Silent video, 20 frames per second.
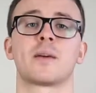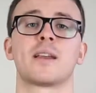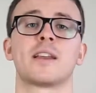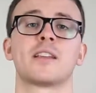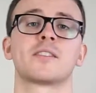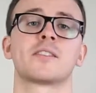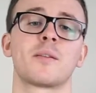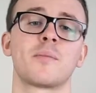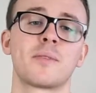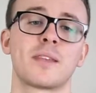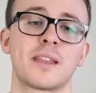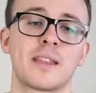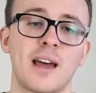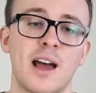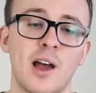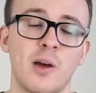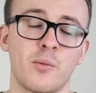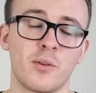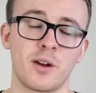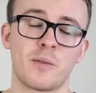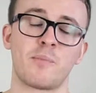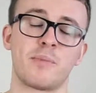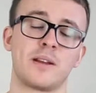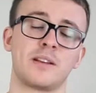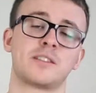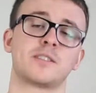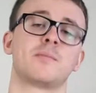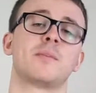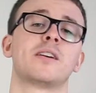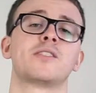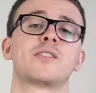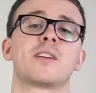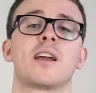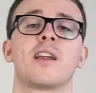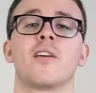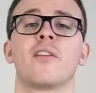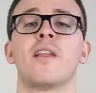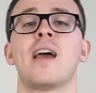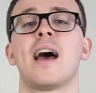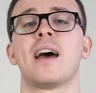and it's something that I want to bring to my
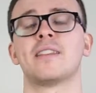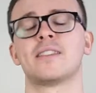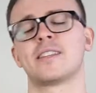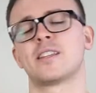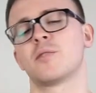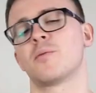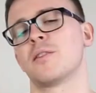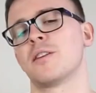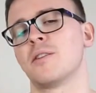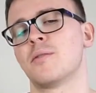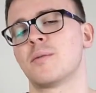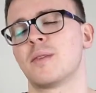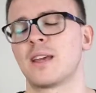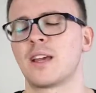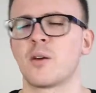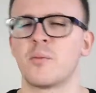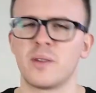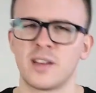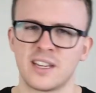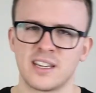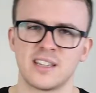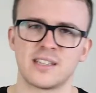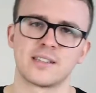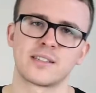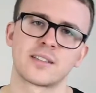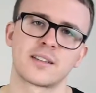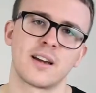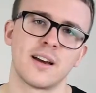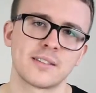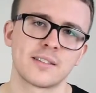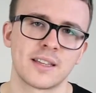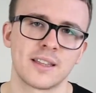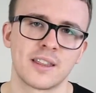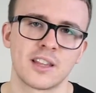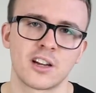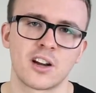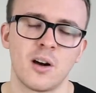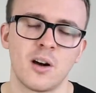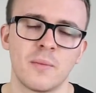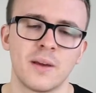channel and see what you think, and we can discuss in the
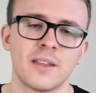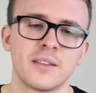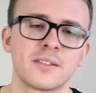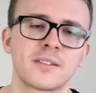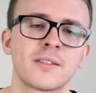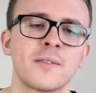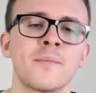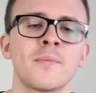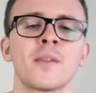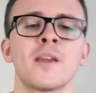comments.